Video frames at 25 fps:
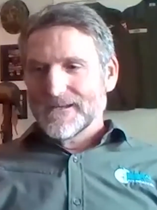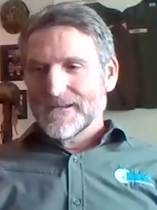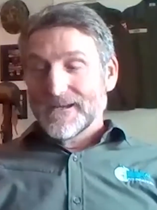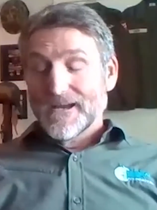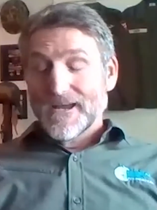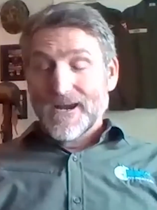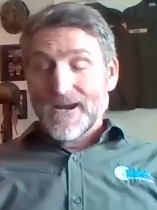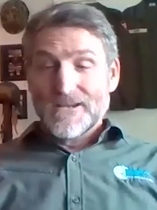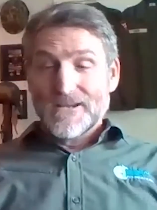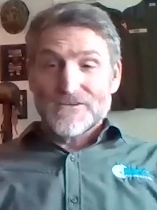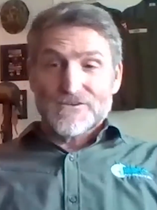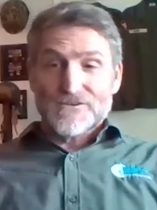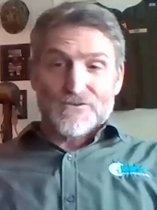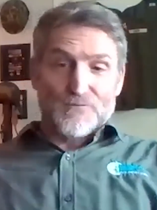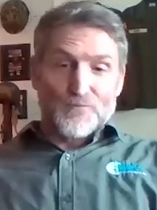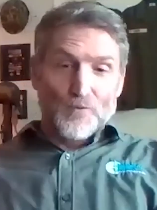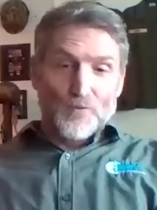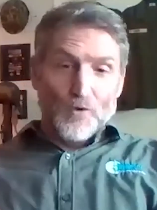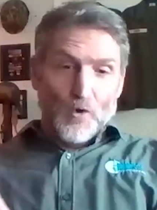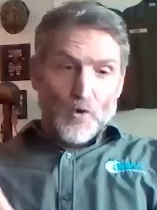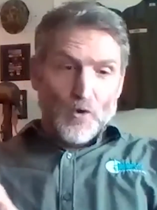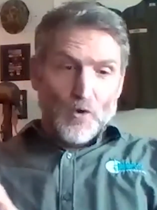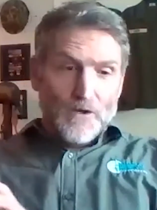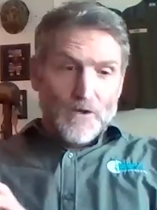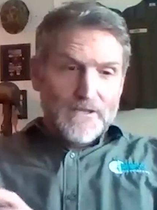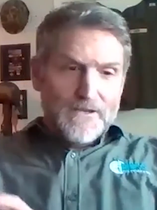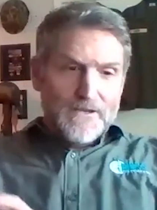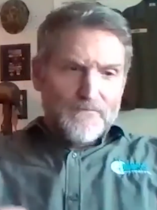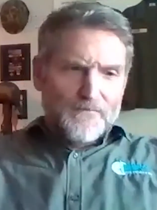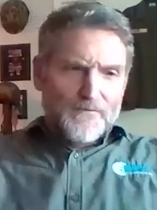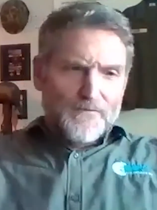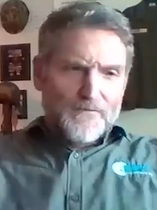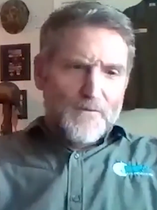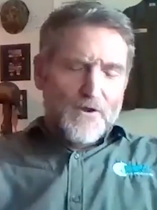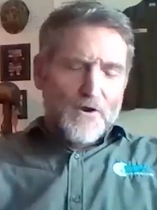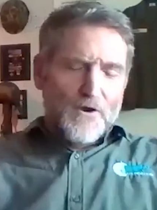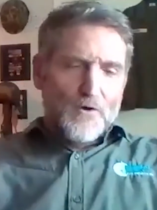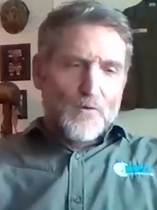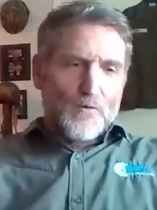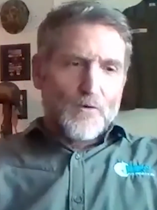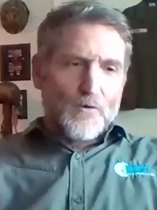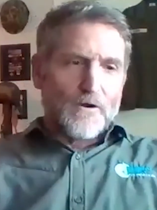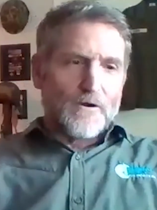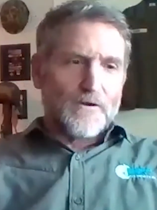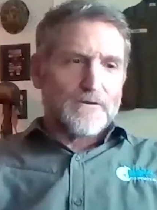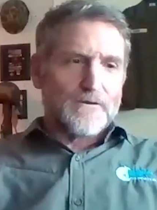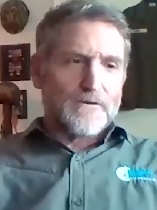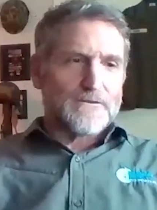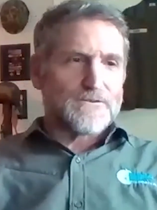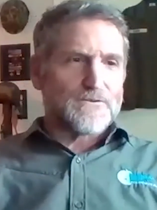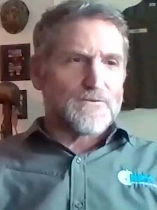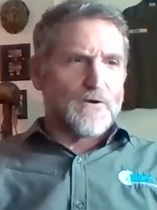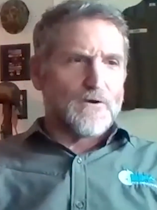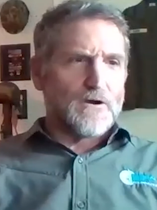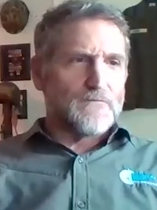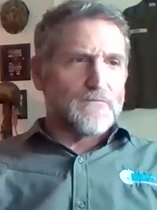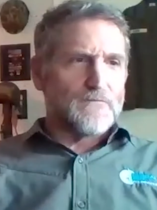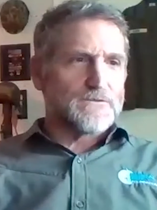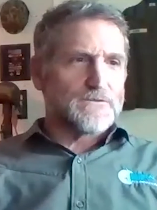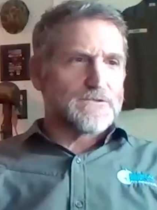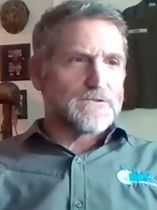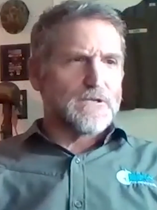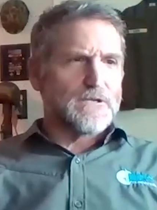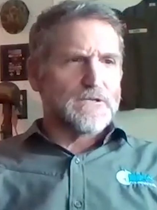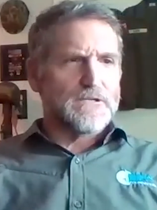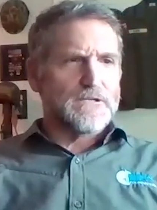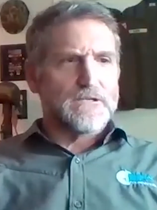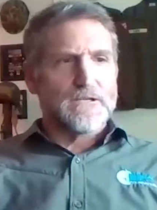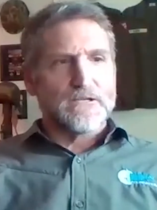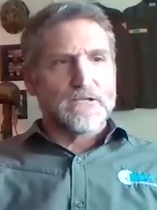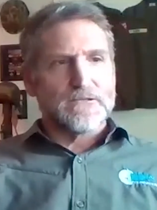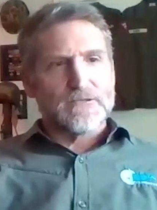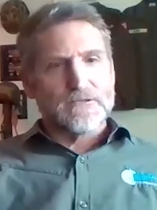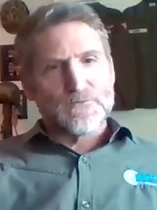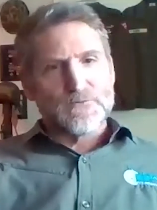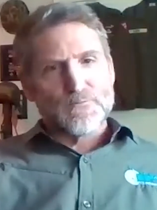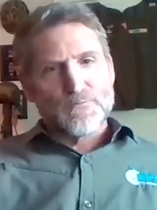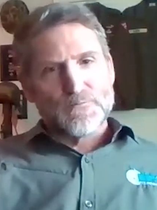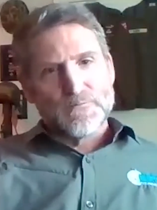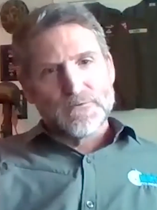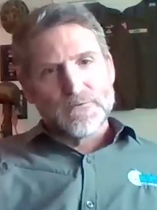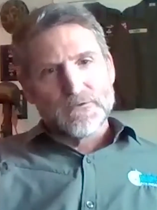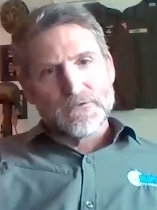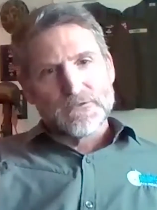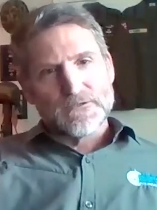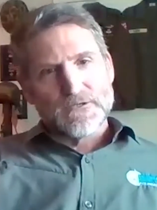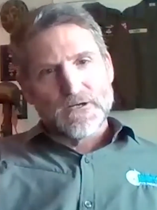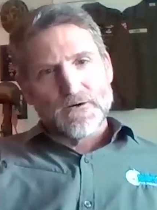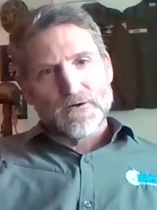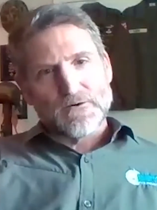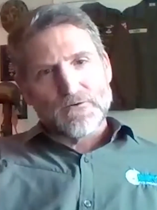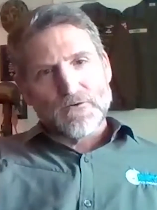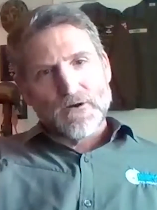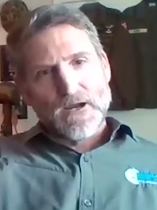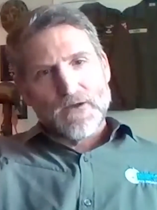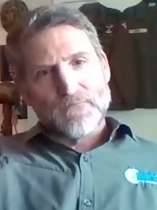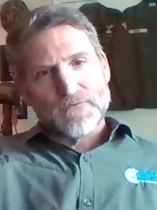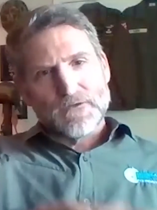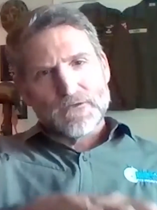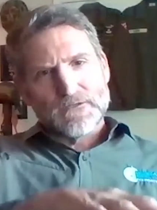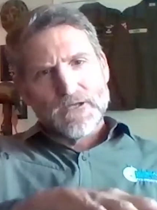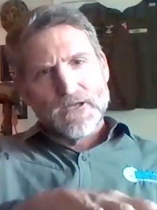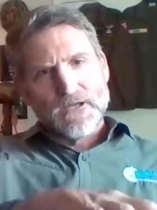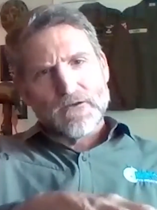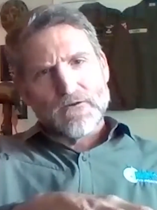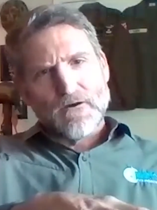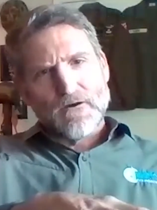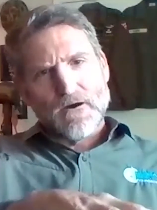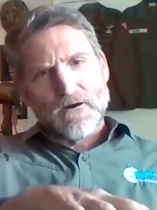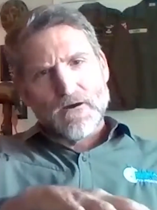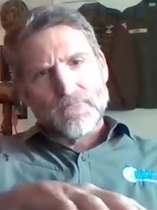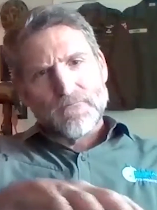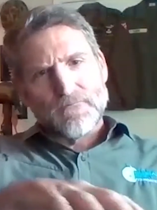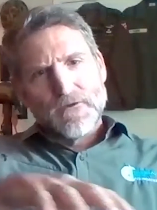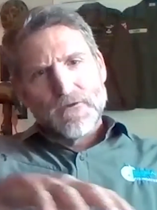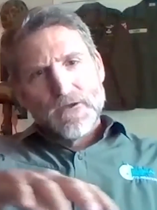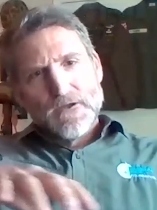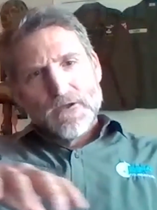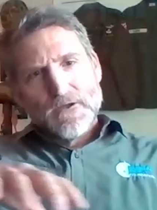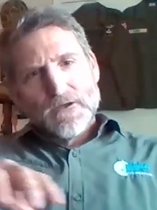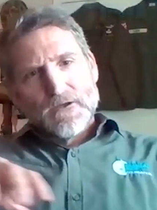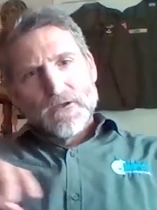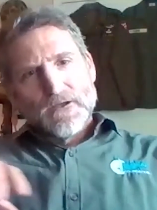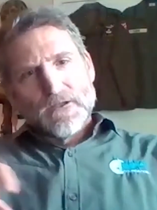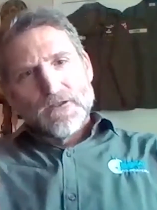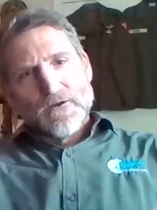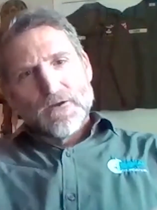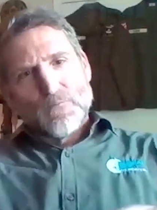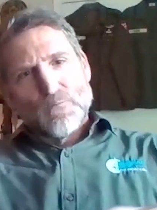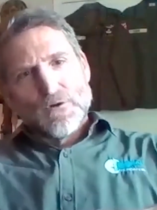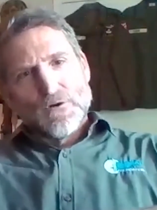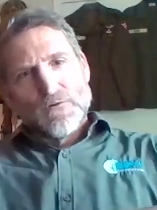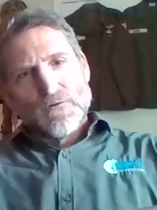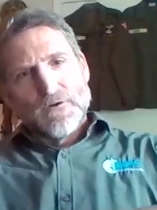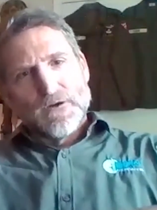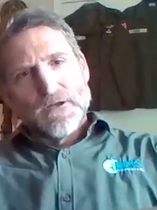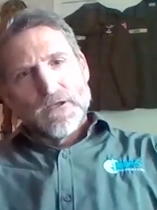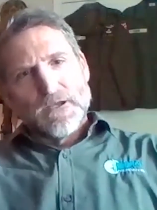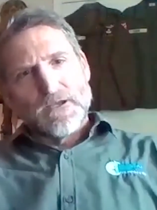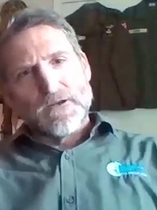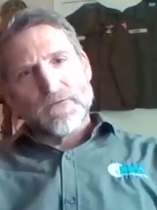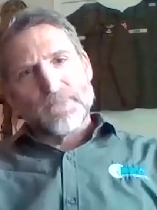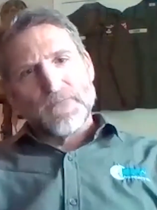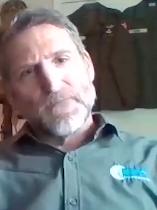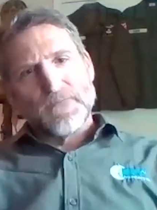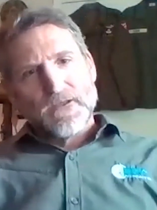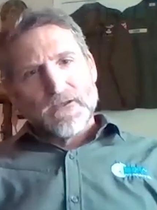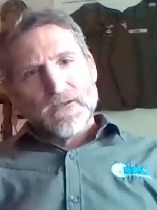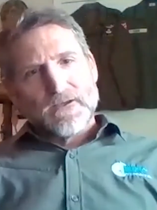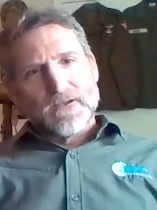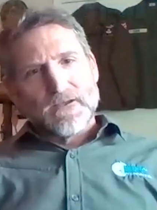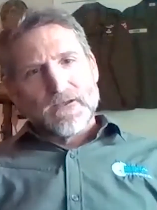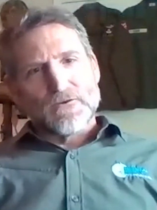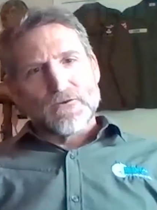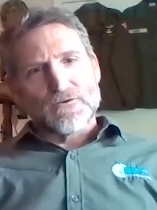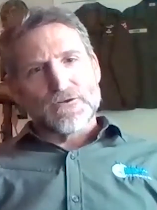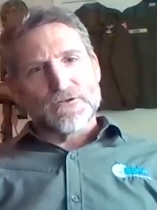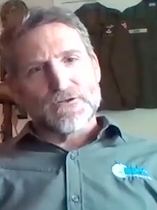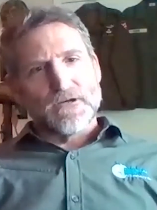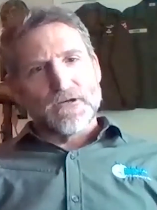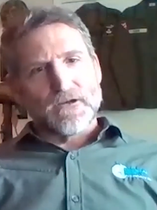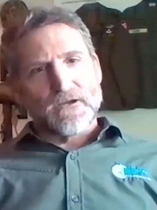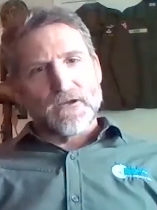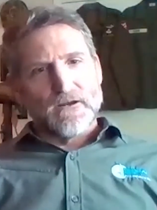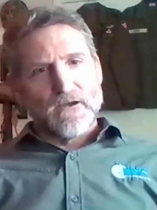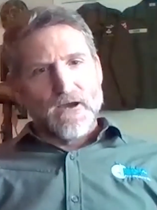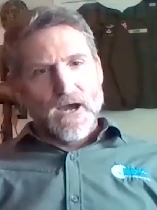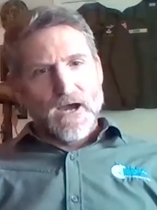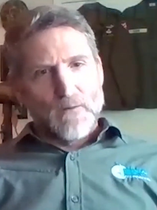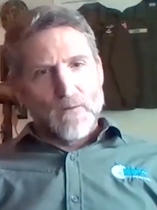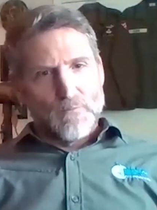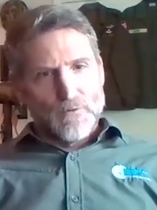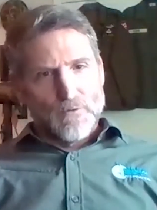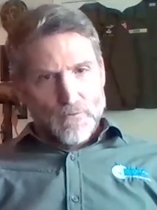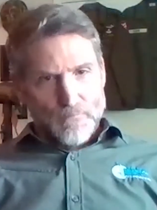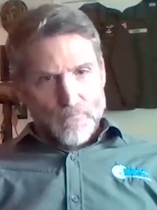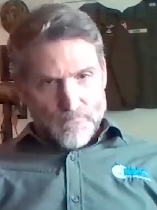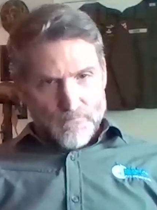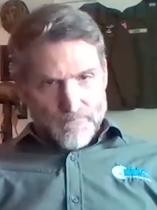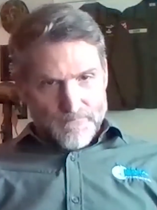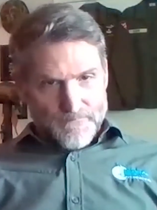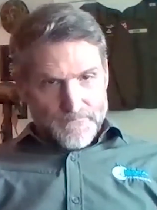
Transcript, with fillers: And they just roll in from nowhere, and so all of a sudden you got these these aircraft that take off and they're moving in and they're stuck in a haboob.